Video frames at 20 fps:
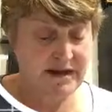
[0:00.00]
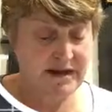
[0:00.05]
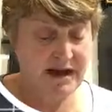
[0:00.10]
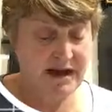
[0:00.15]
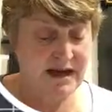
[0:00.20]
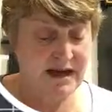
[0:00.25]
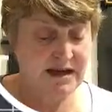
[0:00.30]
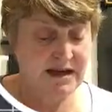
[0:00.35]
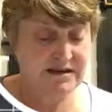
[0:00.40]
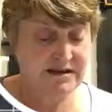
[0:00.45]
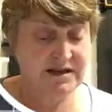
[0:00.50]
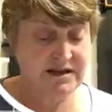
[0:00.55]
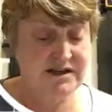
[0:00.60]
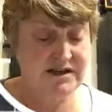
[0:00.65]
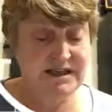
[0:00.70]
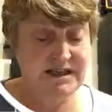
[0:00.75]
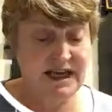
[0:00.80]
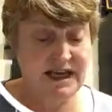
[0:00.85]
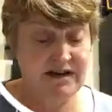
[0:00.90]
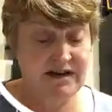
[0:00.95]
and
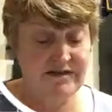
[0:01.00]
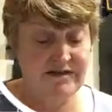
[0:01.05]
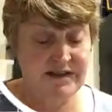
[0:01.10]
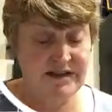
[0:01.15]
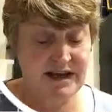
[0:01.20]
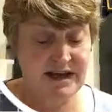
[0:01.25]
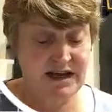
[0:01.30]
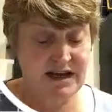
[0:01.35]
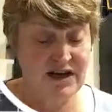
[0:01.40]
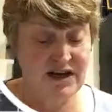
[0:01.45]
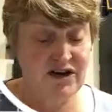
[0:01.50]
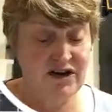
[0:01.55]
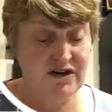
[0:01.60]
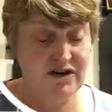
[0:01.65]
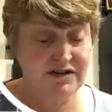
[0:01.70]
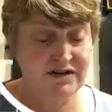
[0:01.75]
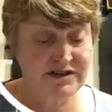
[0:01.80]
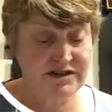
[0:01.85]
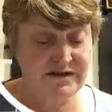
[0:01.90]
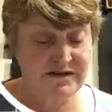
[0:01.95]
adhere in there
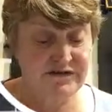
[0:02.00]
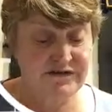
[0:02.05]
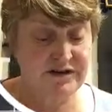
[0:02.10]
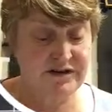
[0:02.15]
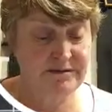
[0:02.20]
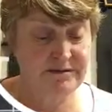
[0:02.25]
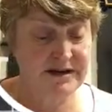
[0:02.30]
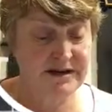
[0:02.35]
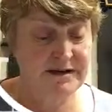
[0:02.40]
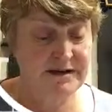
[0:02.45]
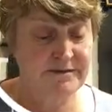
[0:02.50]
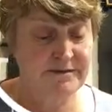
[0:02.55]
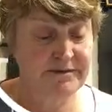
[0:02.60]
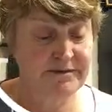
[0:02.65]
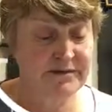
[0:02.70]
nice and firmly.